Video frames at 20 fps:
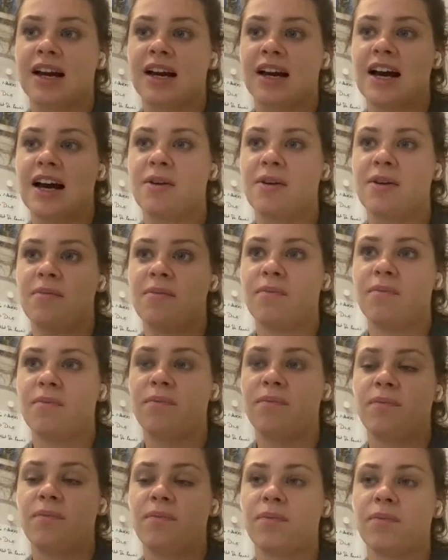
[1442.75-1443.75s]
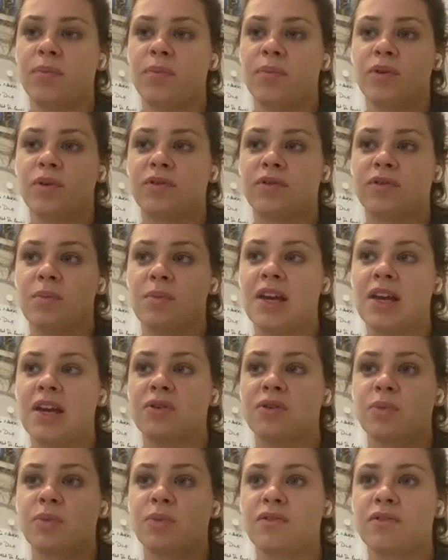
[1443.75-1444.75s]
But for me,
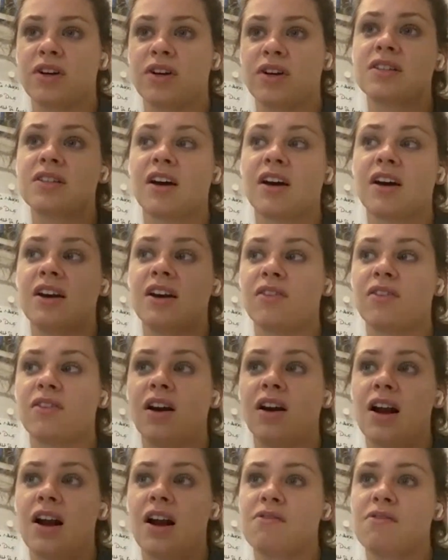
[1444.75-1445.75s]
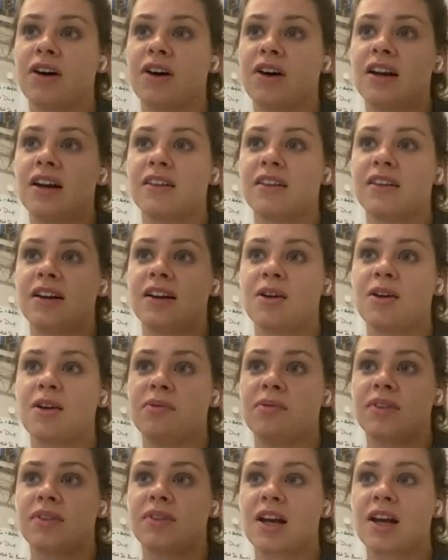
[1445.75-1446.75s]
it was my first kind of All Ireland final that I
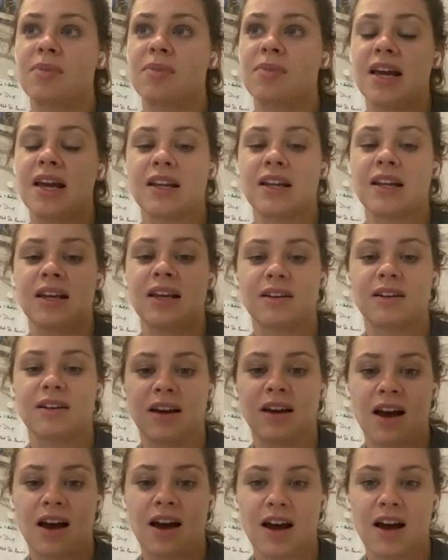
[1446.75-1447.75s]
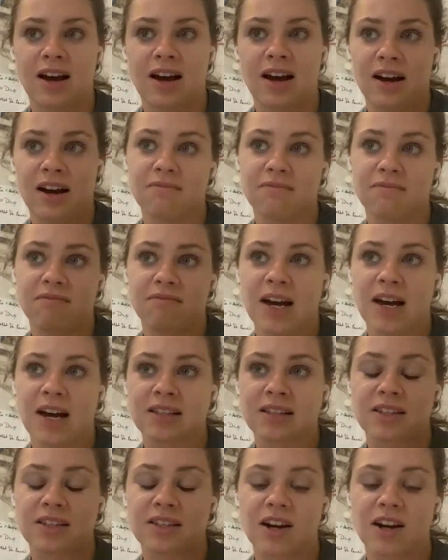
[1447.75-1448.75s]
played in
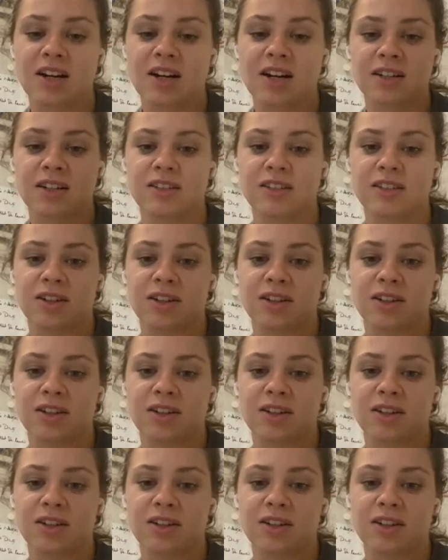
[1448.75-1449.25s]
as a starter.